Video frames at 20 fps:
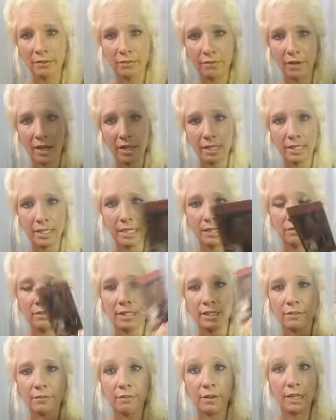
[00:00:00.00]
to find
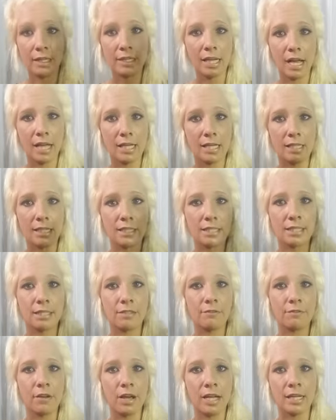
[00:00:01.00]
healing, to find guidance,
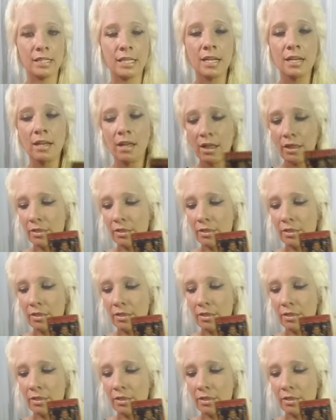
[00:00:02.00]
to find